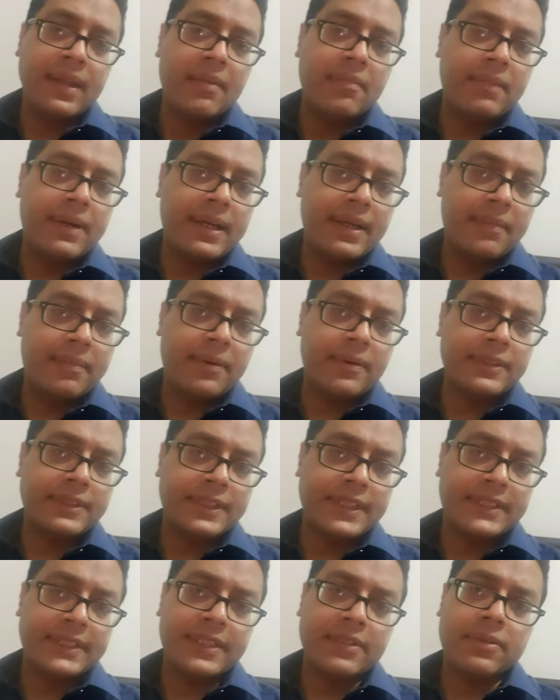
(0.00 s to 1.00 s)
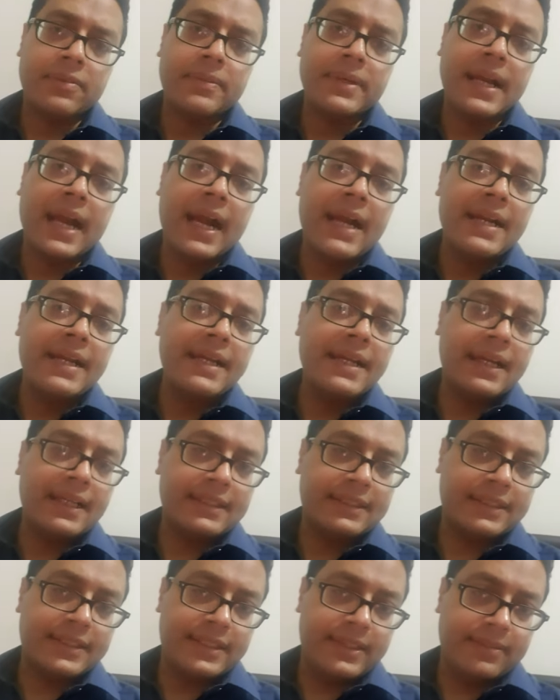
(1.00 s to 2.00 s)
by hepatocyte, that would be highly
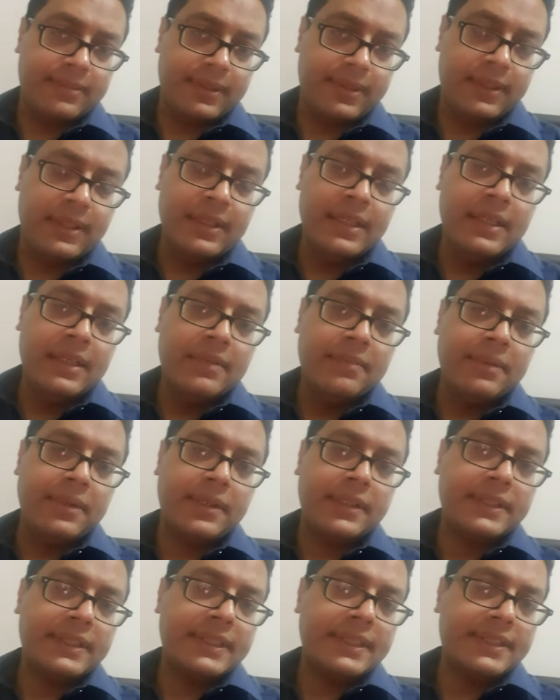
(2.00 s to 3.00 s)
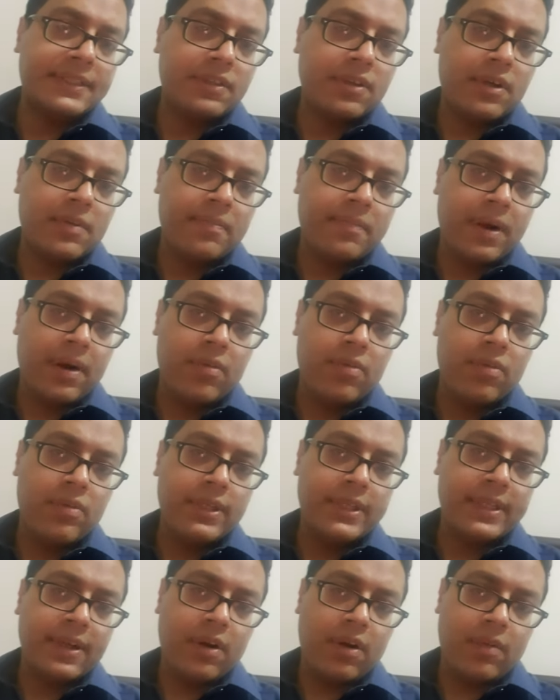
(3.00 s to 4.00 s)
unstable because it is not bound
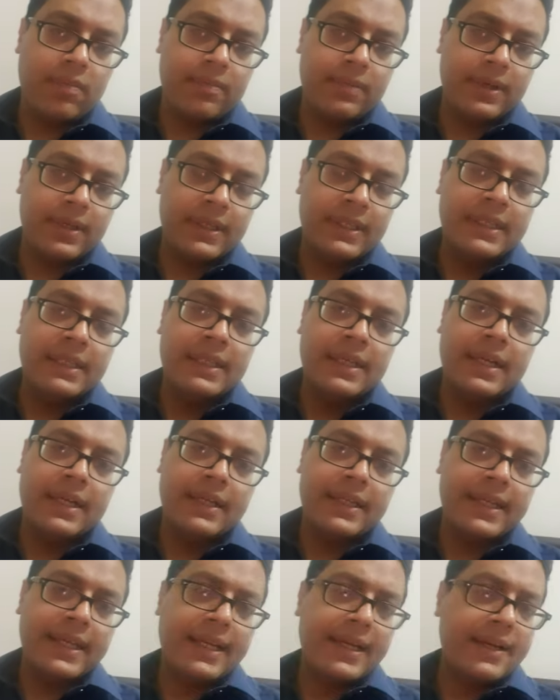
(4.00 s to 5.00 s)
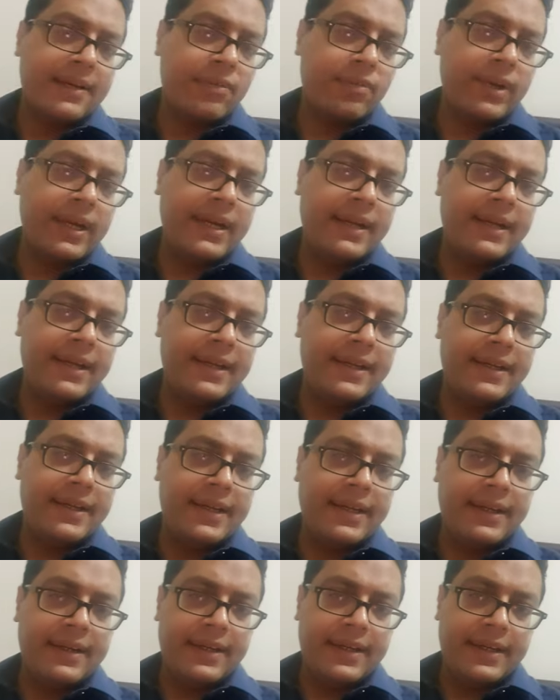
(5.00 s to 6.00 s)
with copper and they get quickly
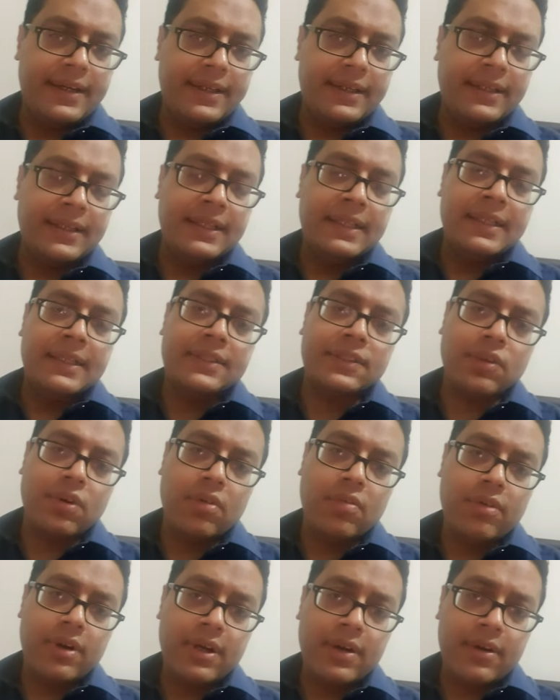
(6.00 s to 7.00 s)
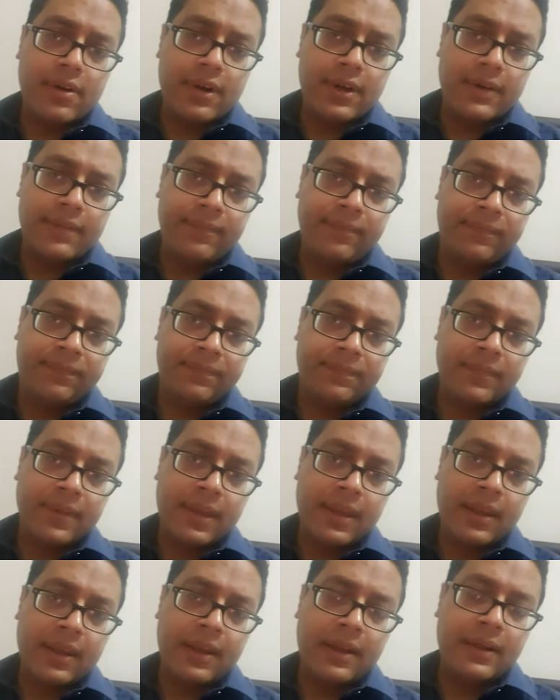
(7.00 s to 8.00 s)
degraded. So, overall,
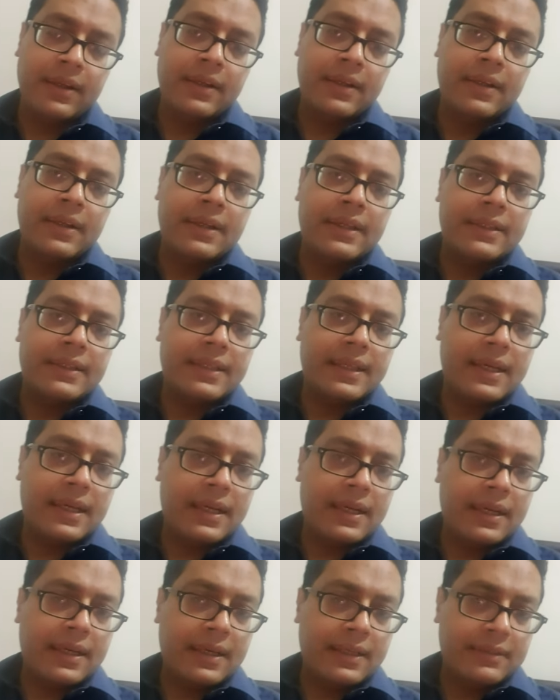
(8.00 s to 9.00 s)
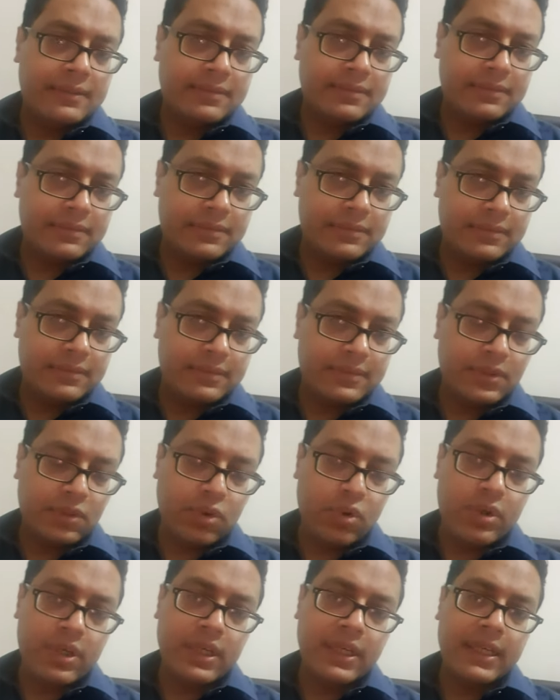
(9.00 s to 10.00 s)
the
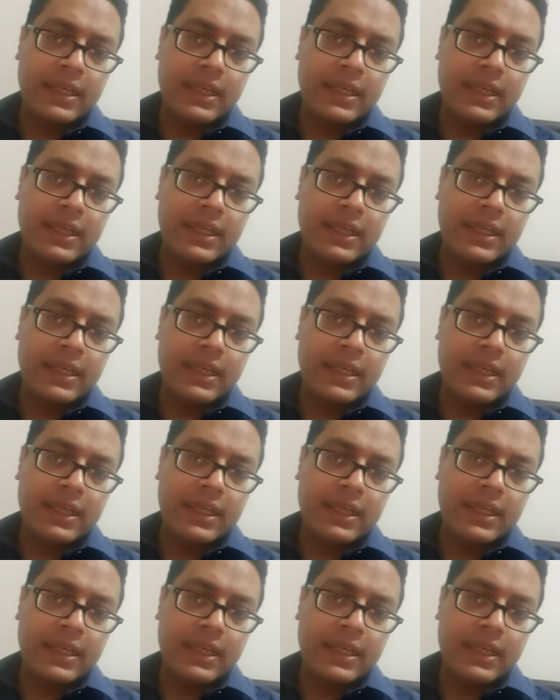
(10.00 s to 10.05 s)
total